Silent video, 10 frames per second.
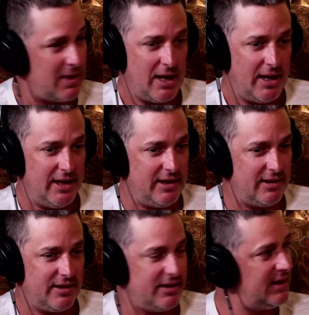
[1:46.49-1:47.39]
he can
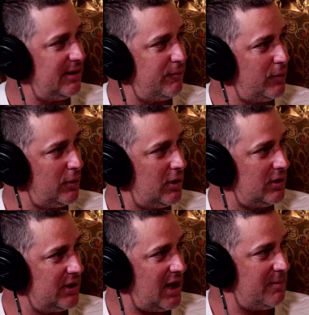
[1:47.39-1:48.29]
succeed for a long
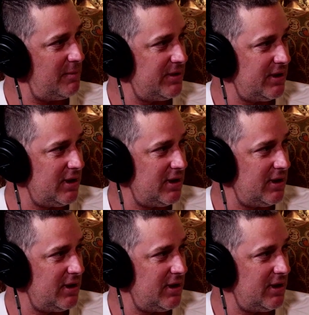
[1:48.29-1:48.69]
time as a